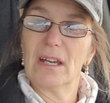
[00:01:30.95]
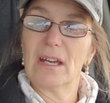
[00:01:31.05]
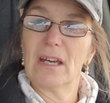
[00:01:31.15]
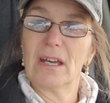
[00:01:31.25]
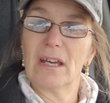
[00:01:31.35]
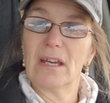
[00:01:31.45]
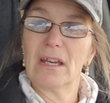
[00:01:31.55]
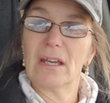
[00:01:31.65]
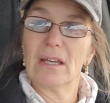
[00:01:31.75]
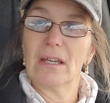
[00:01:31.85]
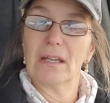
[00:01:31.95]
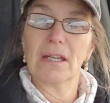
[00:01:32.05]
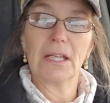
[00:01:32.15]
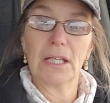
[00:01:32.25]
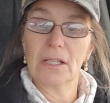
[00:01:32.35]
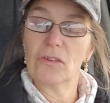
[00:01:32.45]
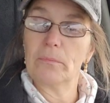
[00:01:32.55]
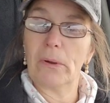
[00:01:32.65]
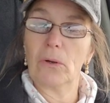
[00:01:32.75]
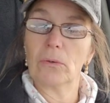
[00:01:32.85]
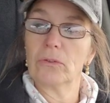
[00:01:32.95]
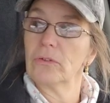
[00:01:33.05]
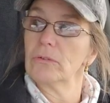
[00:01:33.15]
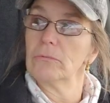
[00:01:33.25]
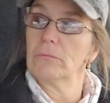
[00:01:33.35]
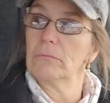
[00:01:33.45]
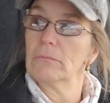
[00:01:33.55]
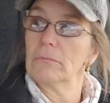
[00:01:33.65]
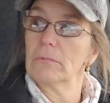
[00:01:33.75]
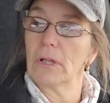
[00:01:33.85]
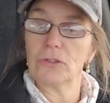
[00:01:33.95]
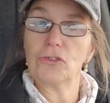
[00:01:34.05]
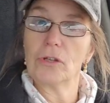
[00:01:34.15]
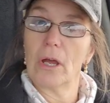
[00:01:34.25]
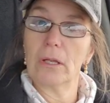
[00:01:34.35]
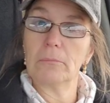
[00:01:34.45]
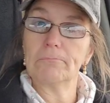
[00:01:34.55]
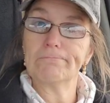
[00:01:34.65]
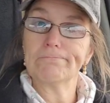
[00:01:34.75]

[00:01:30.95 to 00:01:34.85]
Uh, it's about lunchtime